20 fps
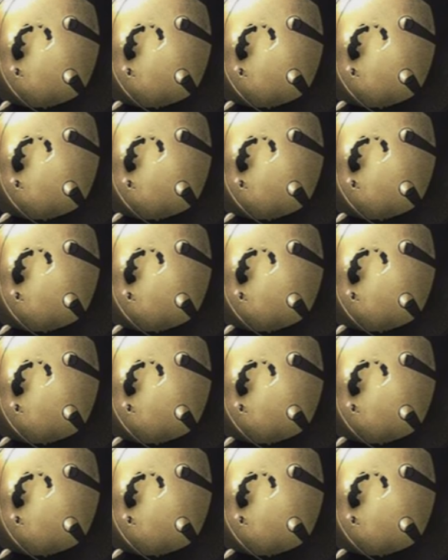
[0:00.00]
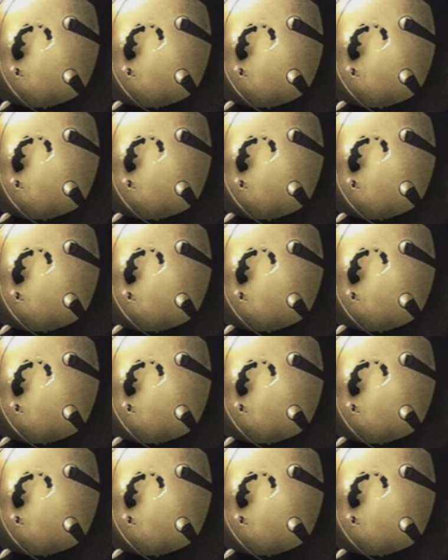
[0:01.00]

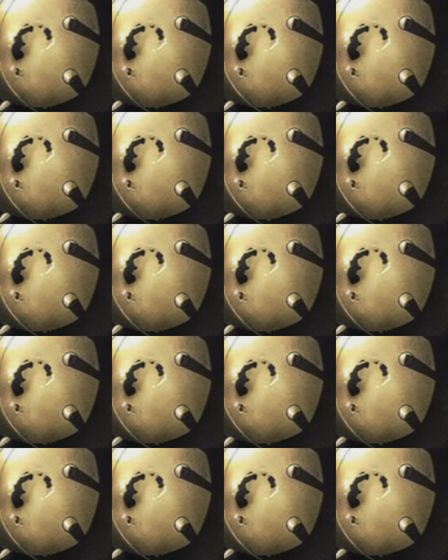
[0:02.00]
(silent)